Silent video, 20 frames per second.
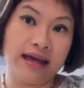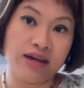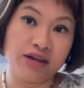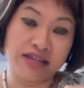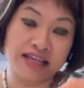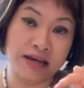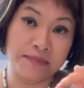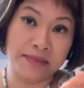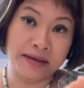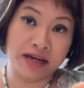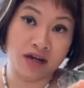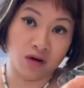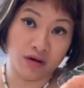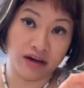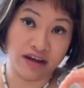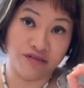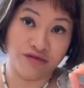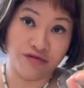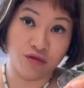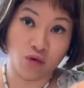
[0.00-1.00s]

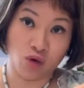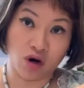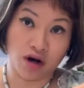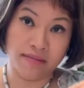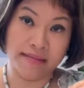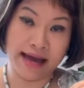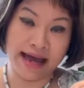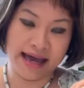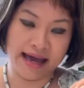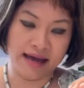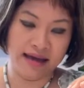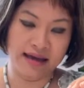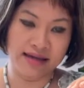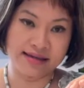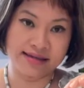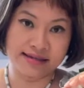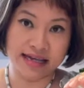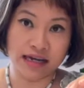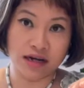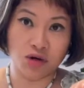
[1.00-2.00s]
typically form a
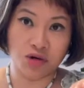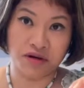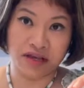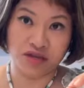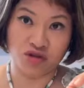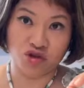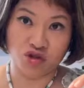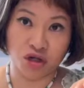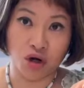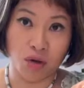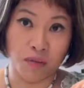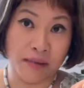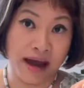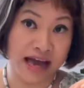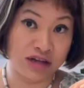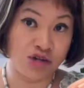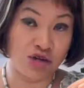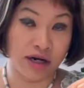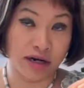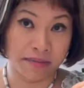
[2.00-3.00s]
sacred
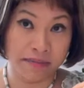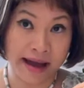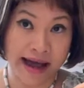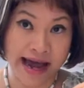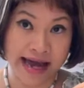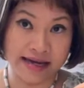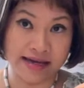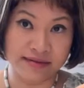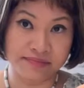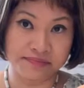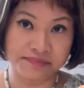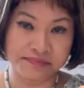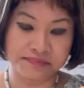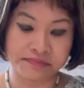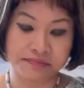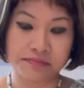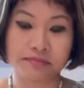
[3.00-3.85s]
geometric pattern.